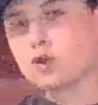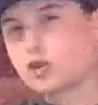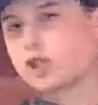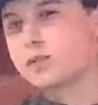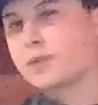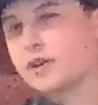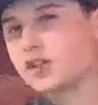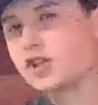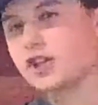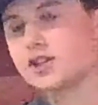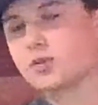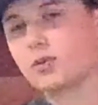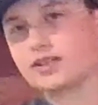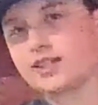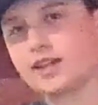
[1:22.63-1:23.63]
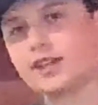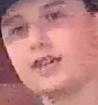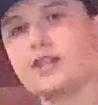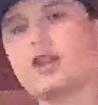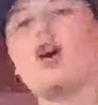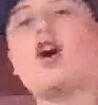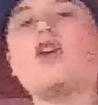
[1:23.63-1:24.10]
just make sure it's
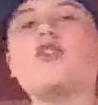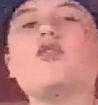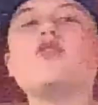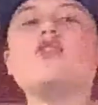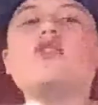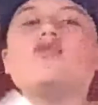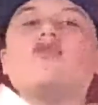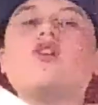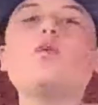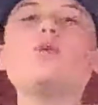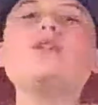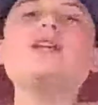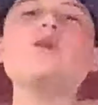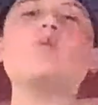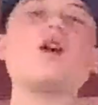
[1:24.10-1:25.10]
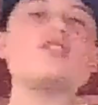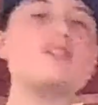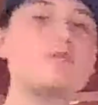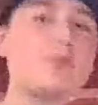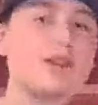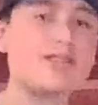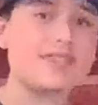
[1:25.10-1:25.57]
one-sided. Although you don't really want
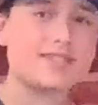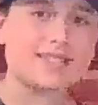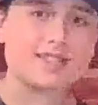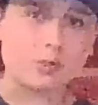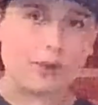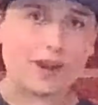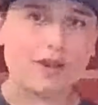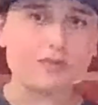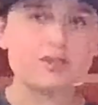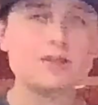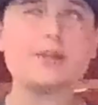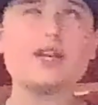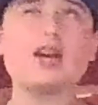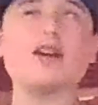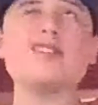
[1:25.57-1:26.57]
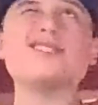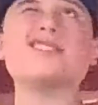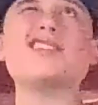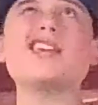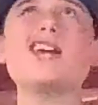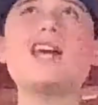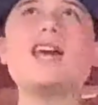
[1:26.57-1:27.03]
to bring this into round because